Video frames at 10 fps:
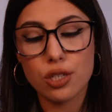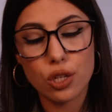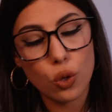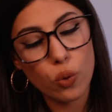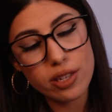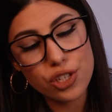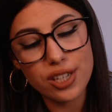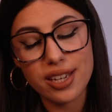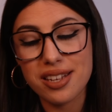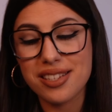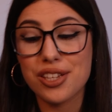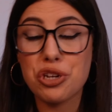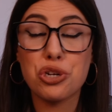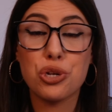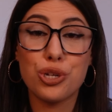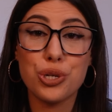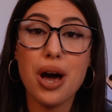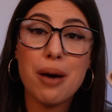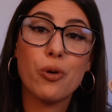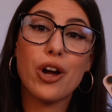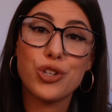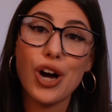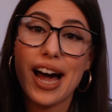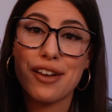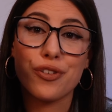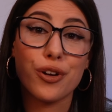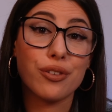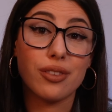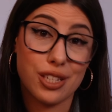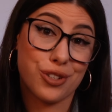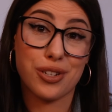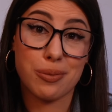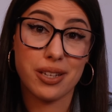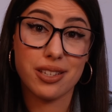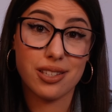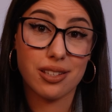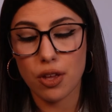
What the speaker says: So the question is, should you upgrade your iPhone this Christmas?